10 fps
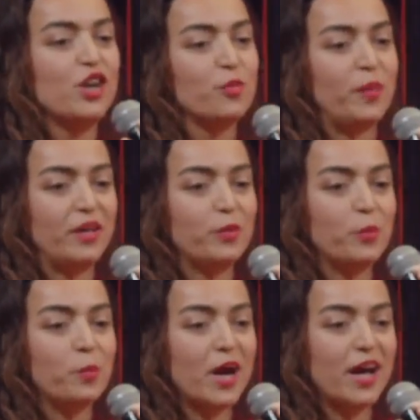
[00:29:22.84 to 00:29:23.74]
But
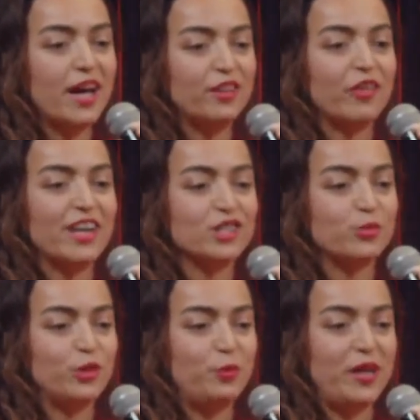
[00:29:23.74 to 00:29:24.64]
my advice
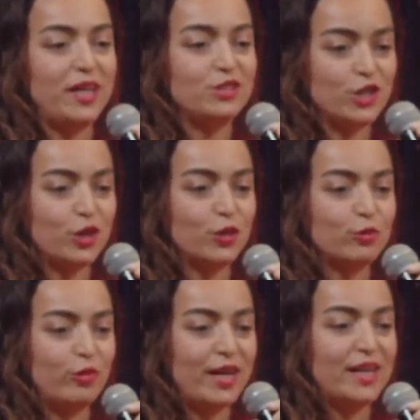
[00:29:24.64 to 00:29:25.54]
would be to
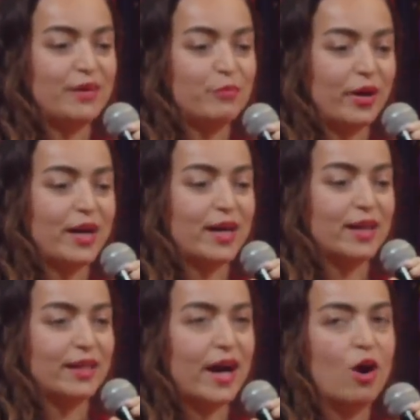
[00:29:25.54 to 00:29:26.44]
really bring
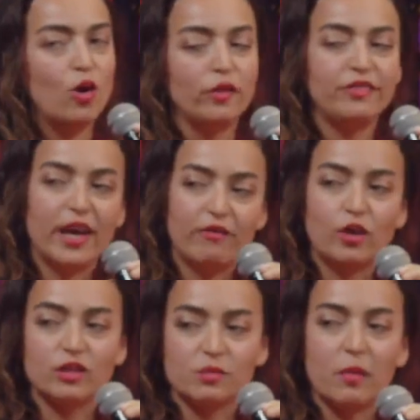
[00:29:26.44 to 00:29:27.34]
in that whole
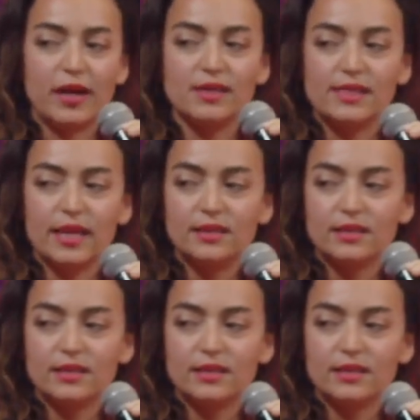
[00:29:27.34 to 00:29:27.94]
diverse mindset